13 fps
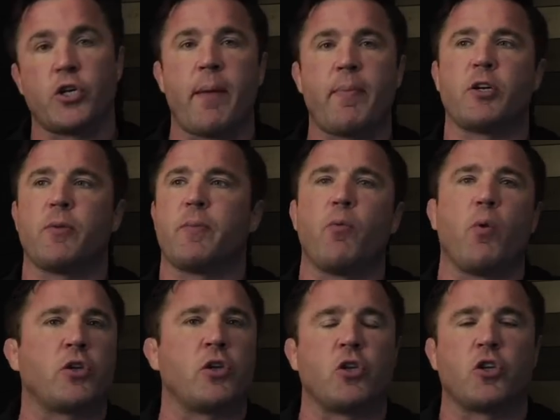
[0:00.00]
championship. He
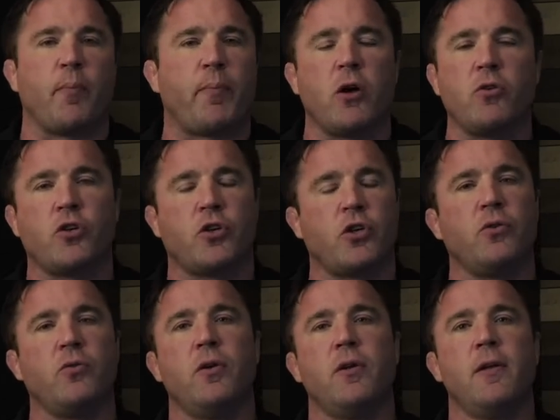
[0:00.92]
wasn't supposed
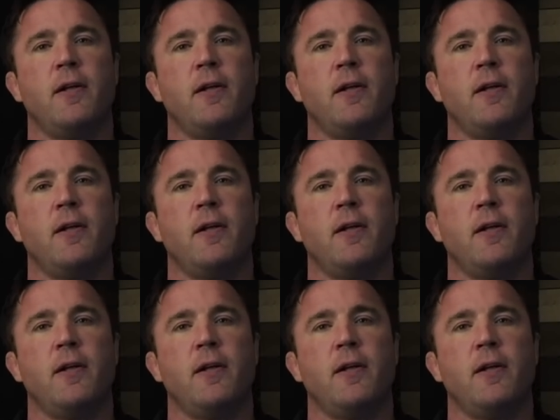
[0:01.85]
to.